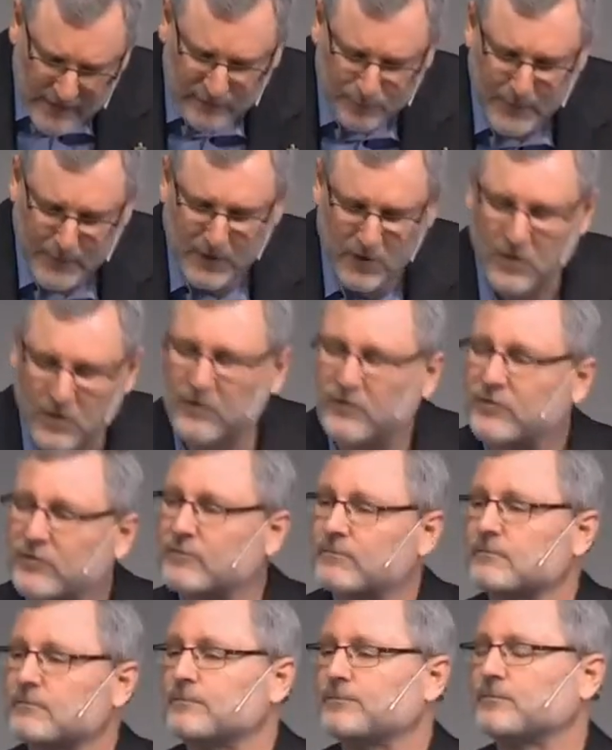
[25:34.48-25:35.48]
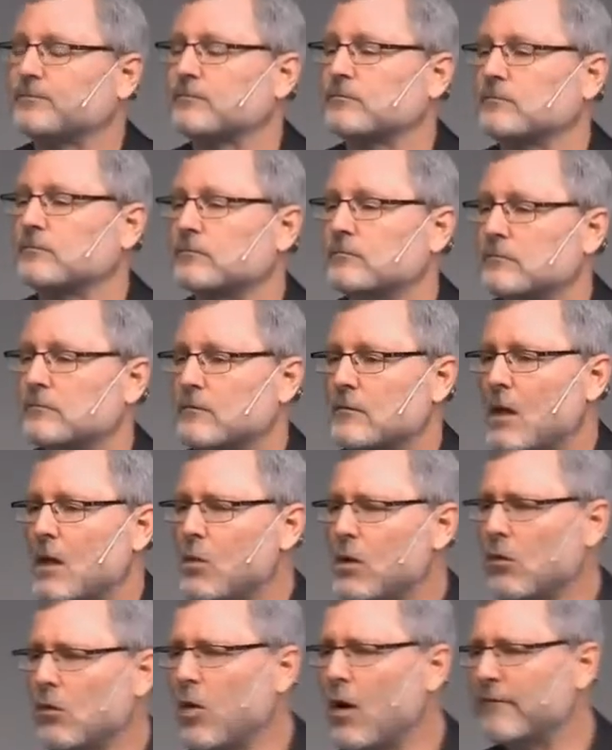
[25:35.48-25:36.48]
is because,
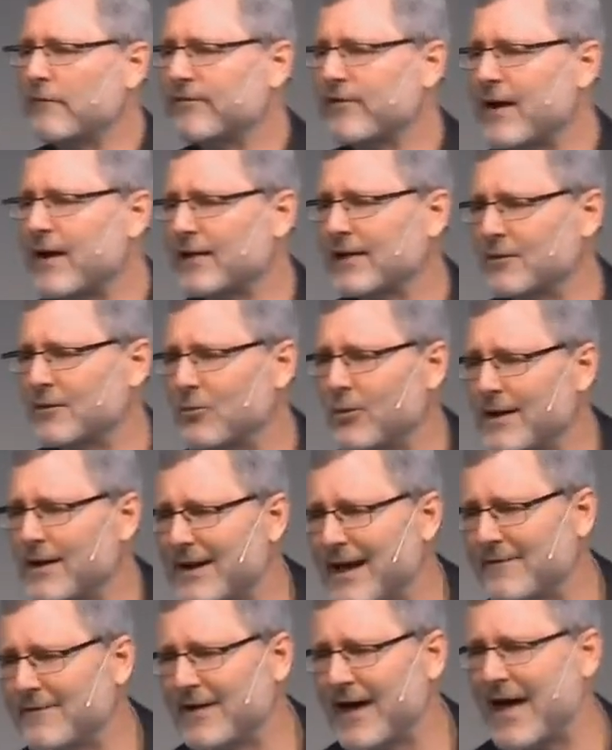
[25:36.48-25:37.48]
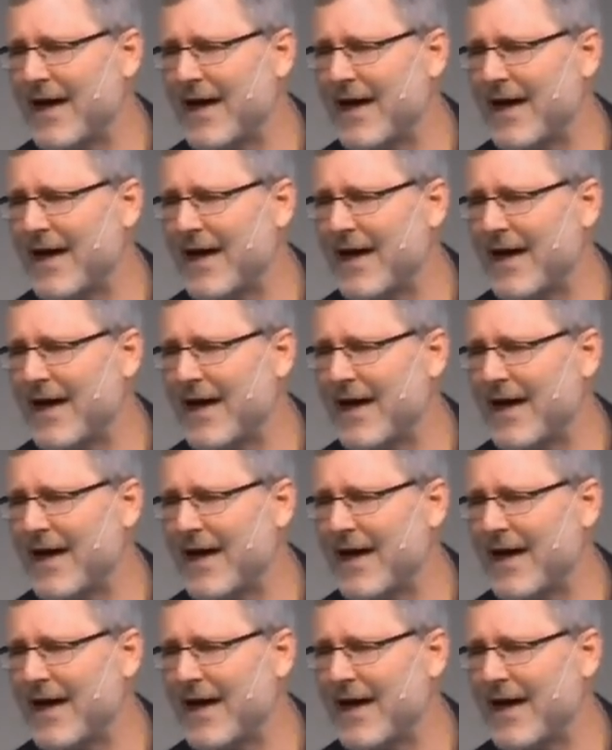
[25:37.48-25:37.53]
well, quite frankly, we have a